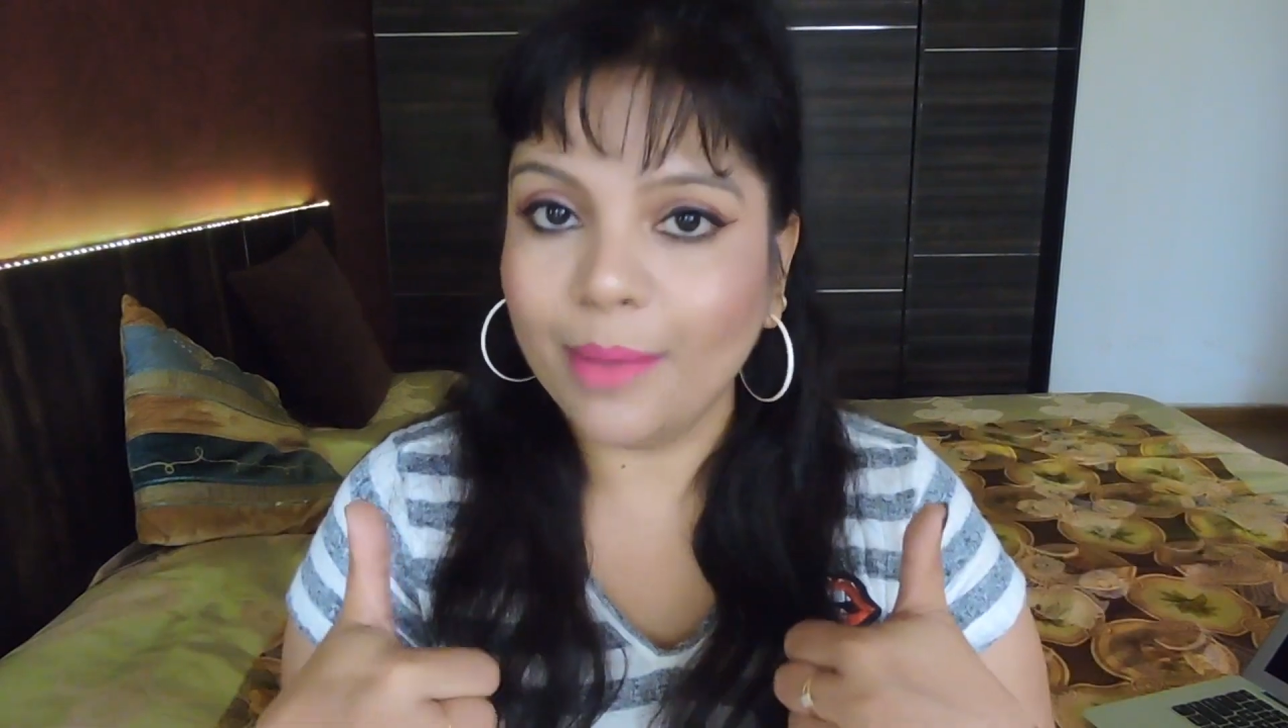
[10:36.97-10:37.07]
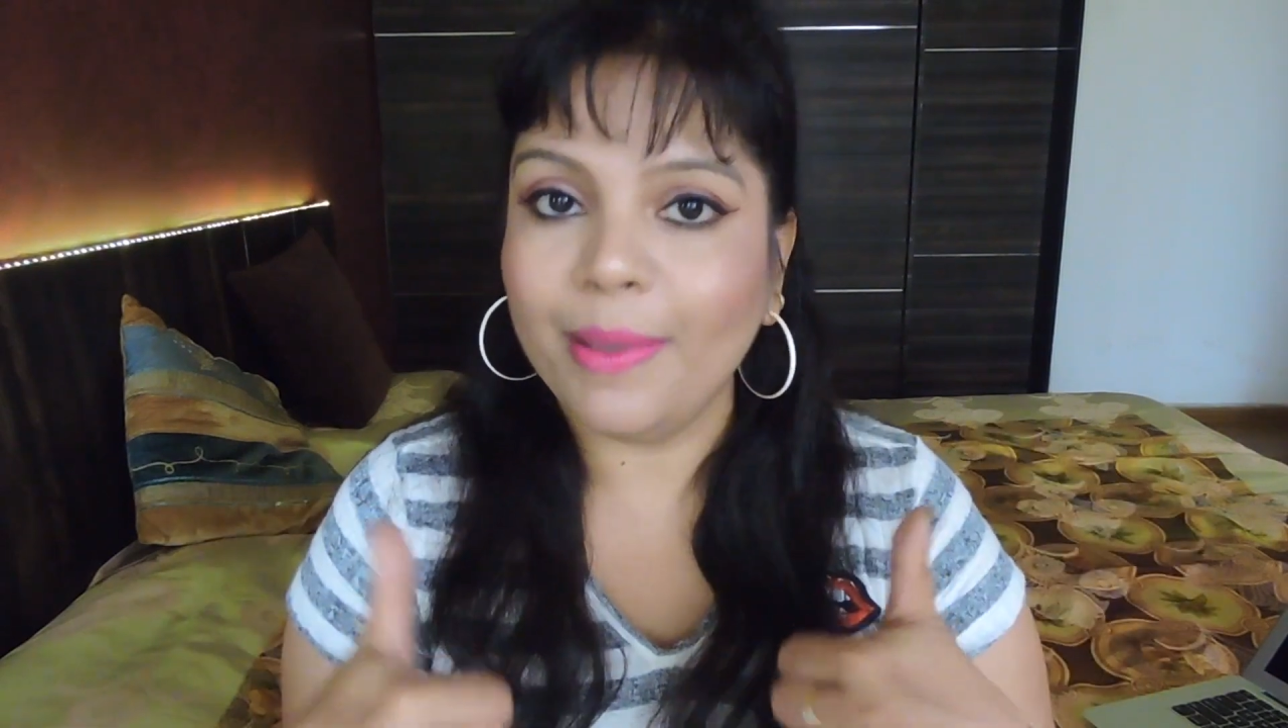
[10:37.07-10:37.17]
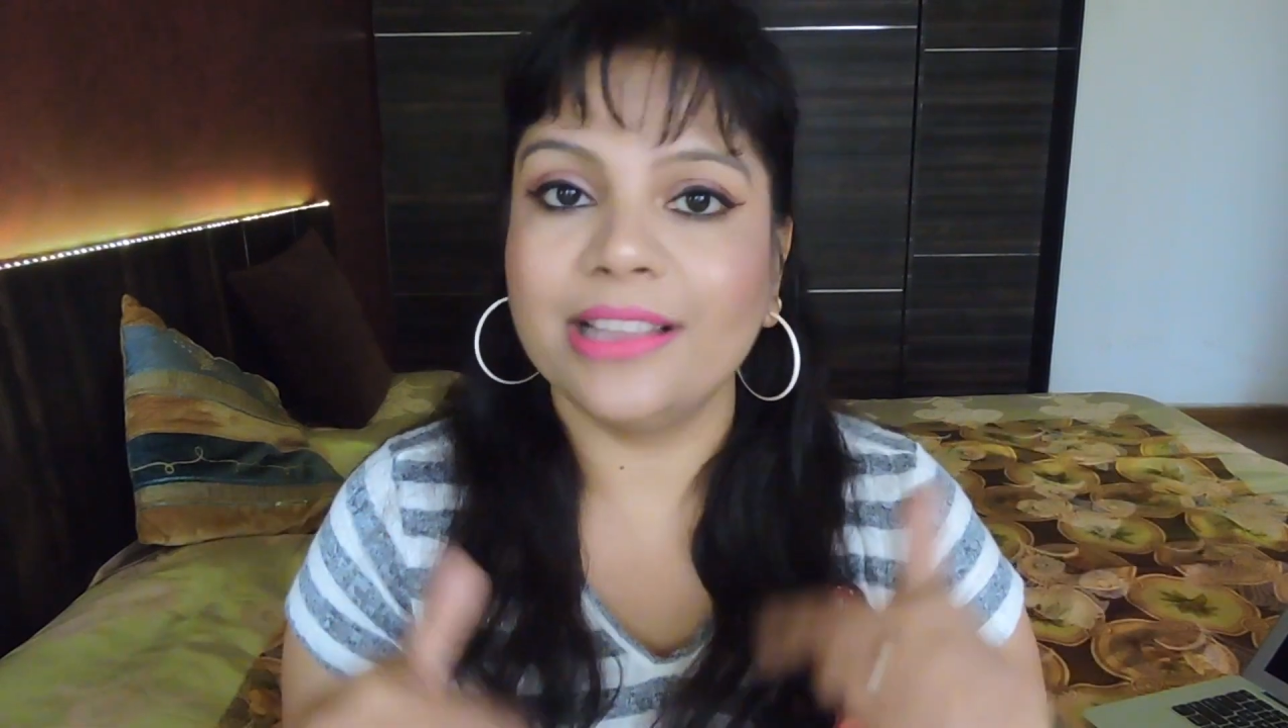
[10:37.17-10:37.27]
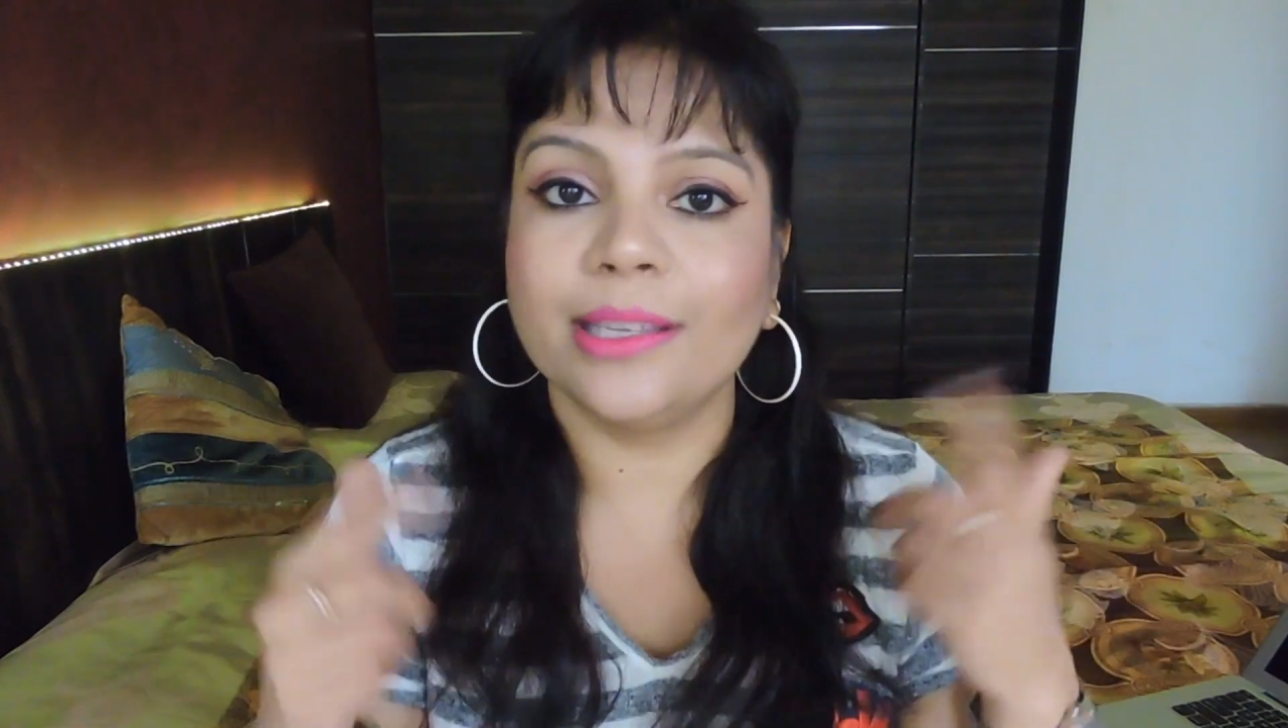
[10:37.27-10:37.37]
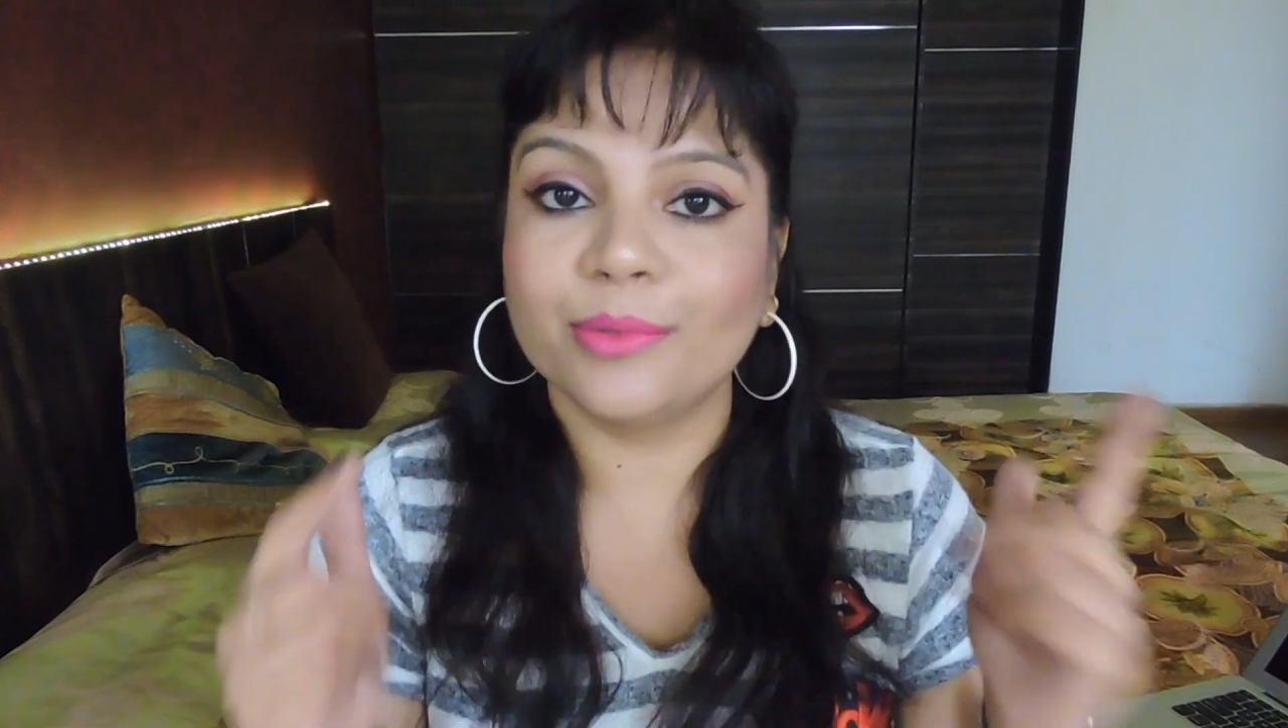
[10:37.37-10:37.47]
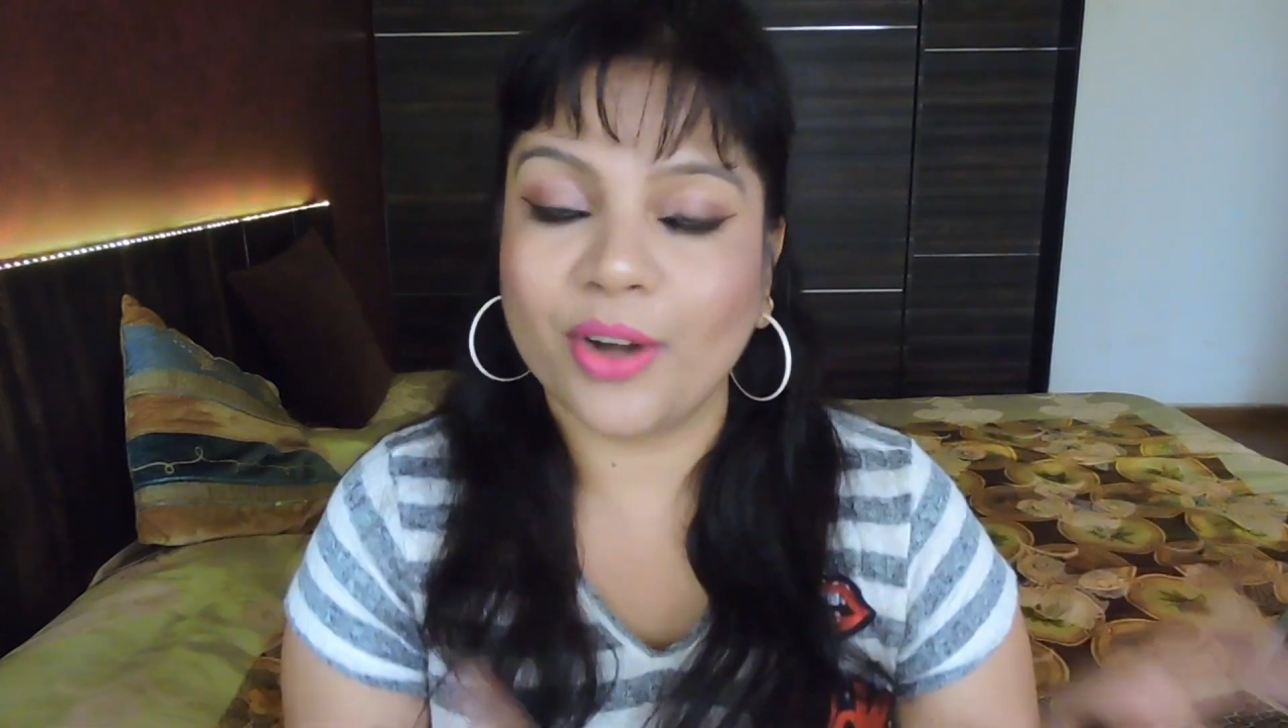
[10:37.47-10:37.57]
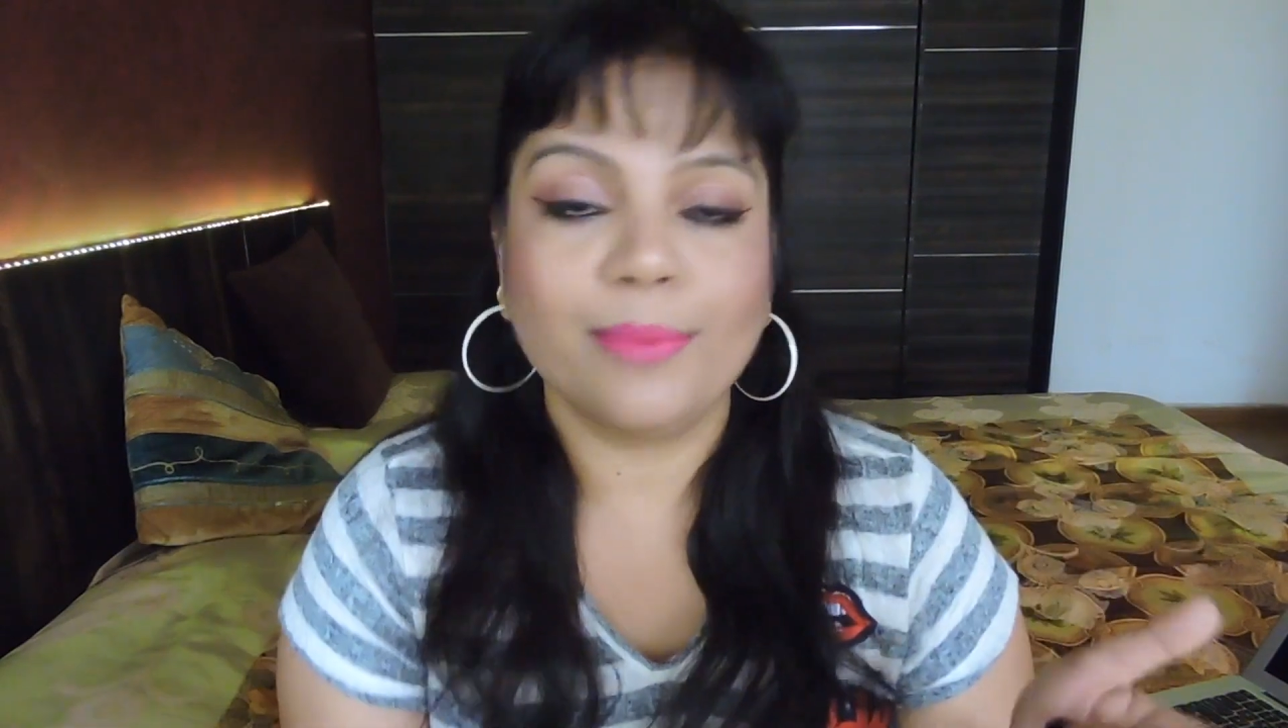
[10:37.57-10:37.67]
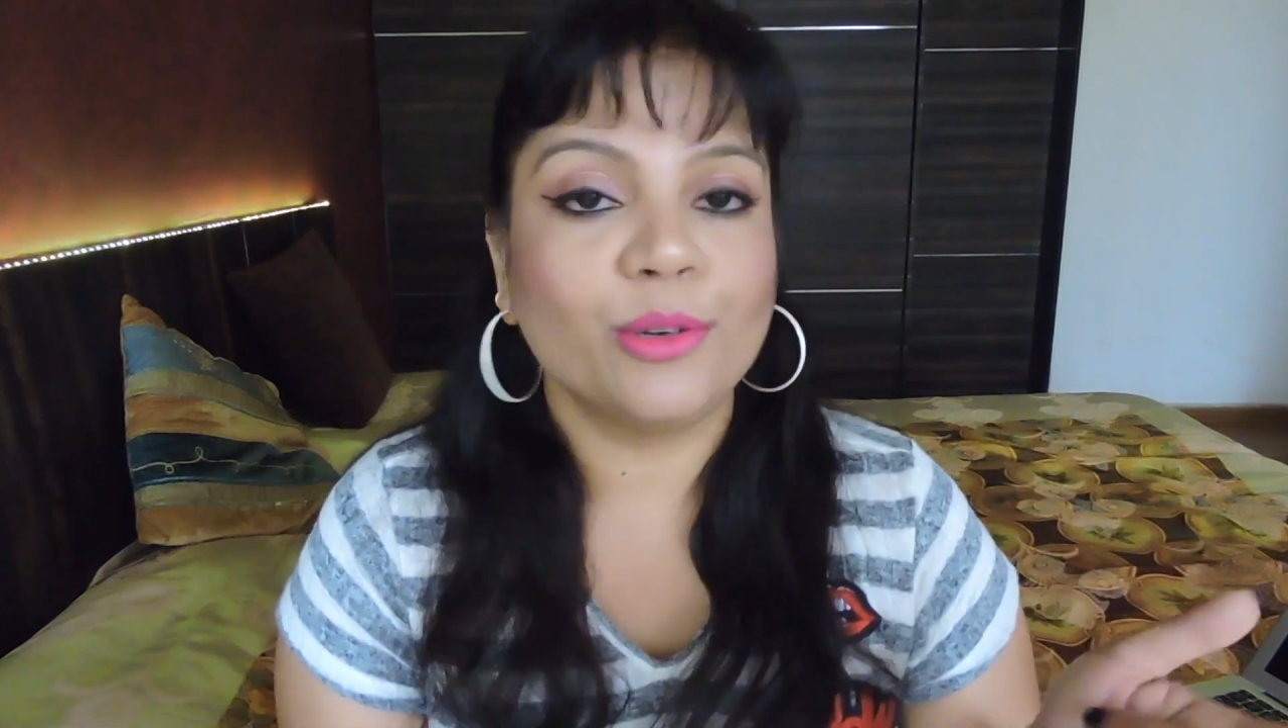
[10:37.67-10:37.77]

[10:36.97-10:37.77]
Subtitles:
up and subscribe